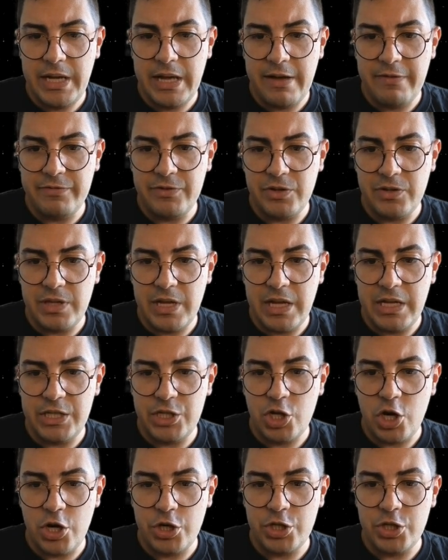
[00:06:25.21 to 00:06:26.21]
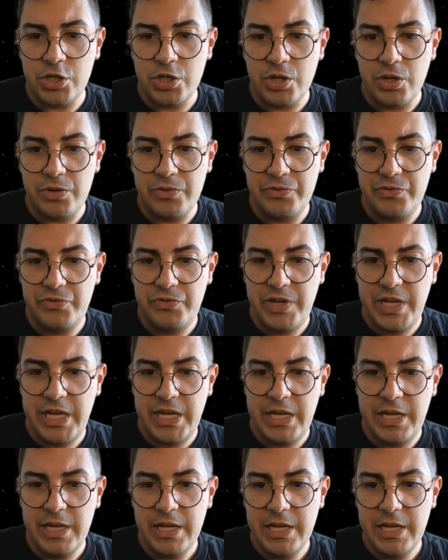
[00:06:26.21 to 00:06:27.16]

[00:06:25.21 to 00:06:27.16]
after they charge their fee.